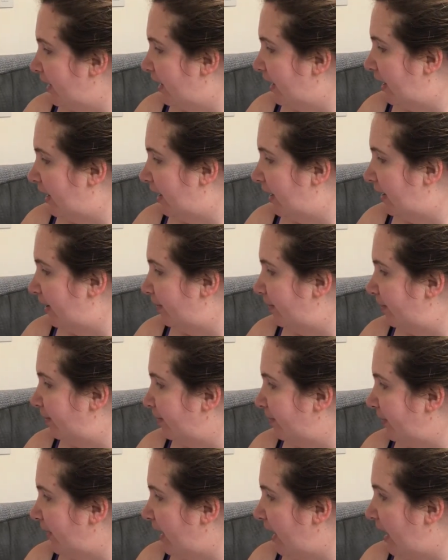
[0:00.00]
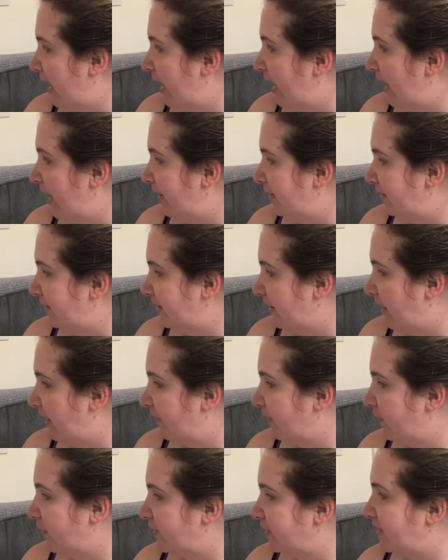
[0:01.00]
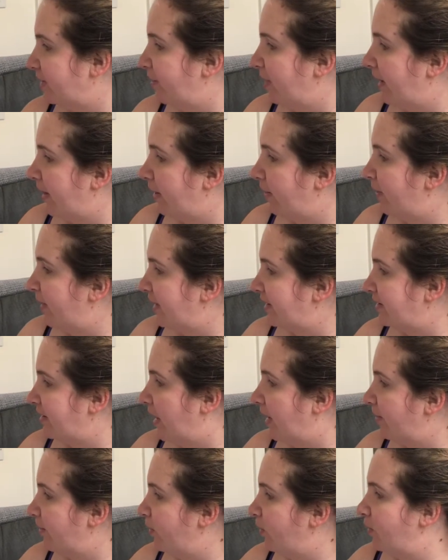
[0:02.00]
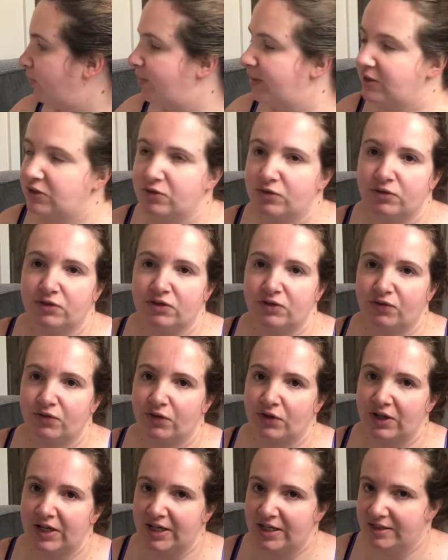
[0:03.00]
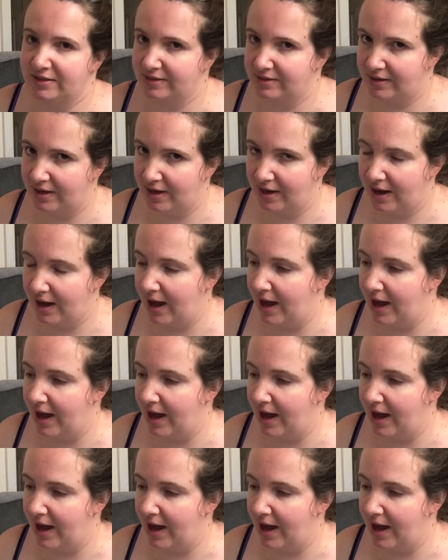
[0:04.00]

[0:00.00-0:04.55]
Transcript: and I've got some other bits I bought my daughter for Easter,